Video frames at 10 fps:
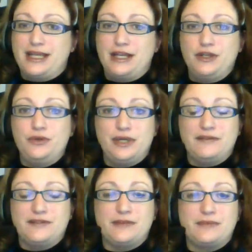Can you
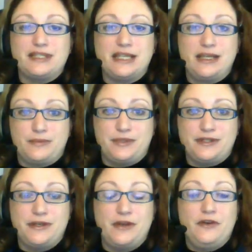give some
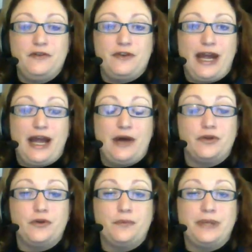tips for how
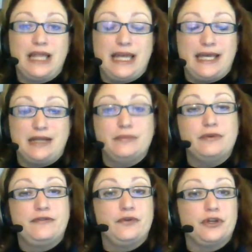you plan
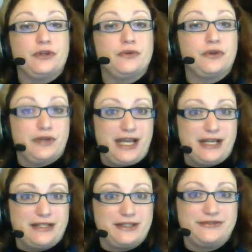before you
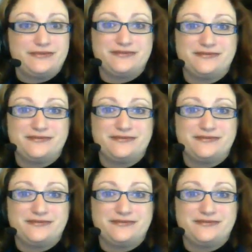create?